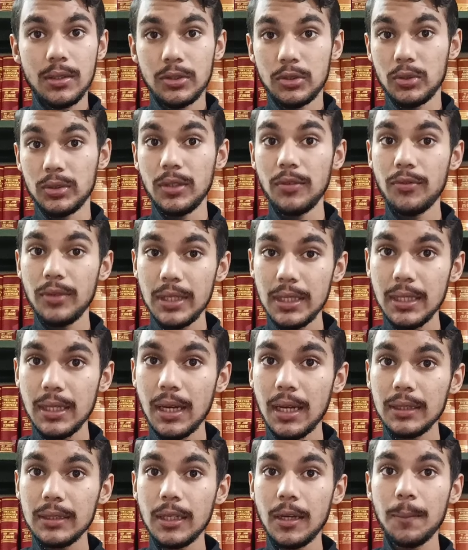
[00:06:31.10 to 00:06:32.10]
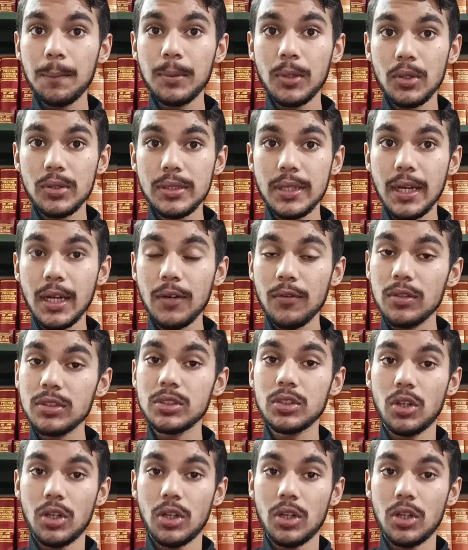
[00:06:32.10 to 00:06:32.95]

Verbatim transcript: So the Veer Gatha project was